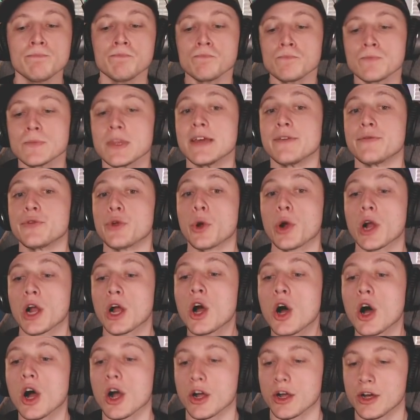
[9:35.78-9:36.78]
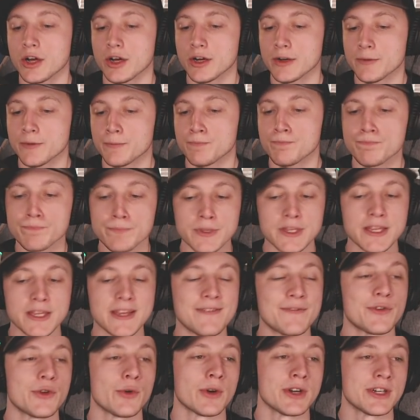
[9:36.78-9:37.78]
If you're a cook,
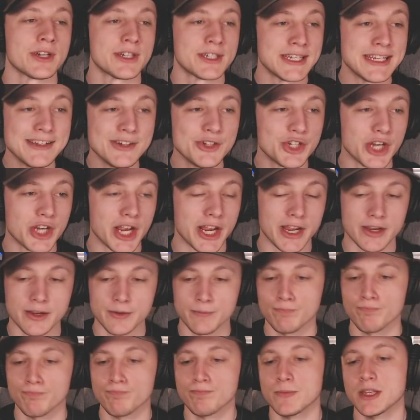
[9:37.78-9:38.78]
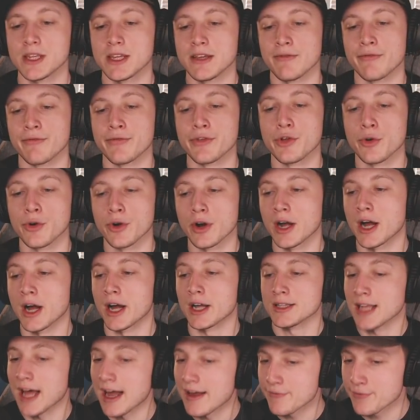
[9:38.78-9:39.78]
if you're a DJ, if you're a
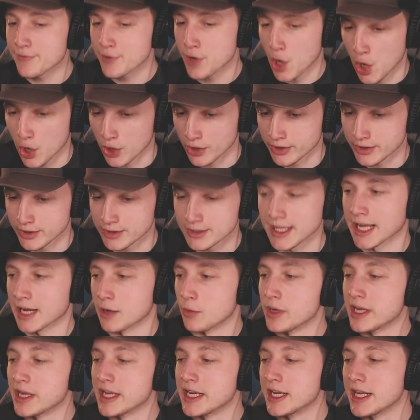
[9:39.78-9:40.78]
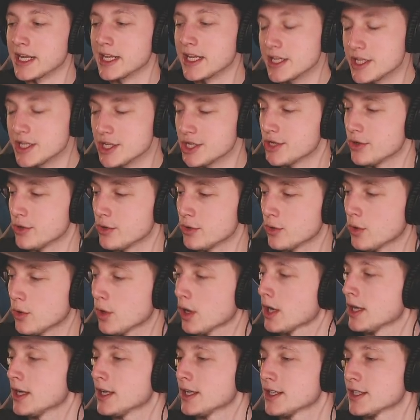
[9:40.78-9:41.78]
lifeguard, like, we need you
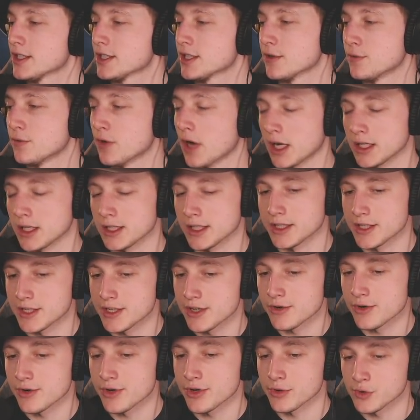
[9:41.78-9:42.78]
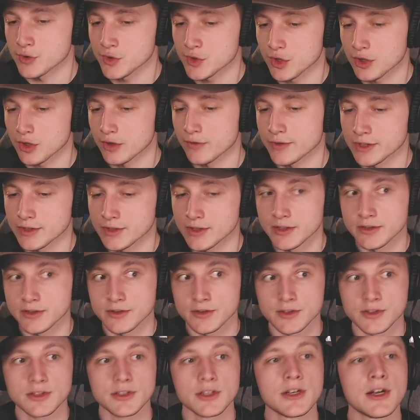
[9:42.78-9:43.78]
to volunteer your
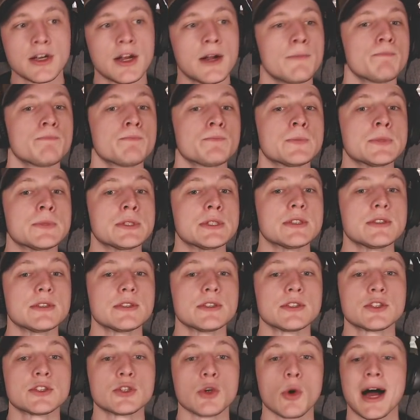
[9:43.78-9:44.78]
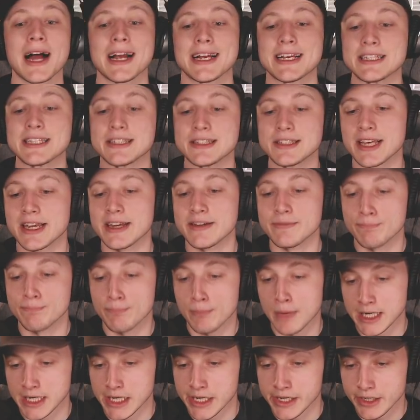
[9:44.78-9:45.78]
services so I can save
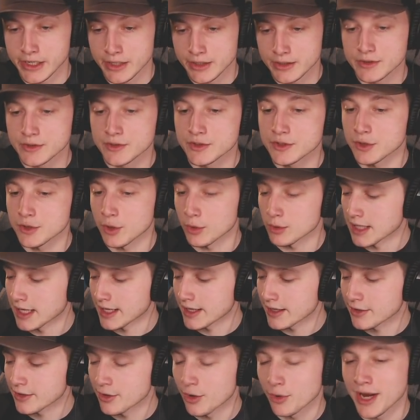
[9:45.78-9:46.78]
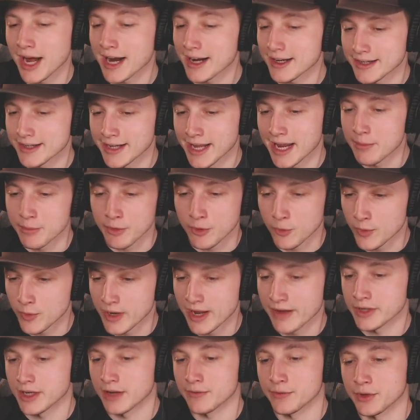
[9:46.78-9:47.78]
money. So, like, no, not gamer. We
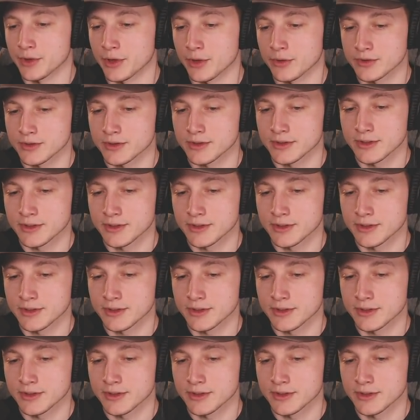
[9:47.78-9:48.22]
have enough of those.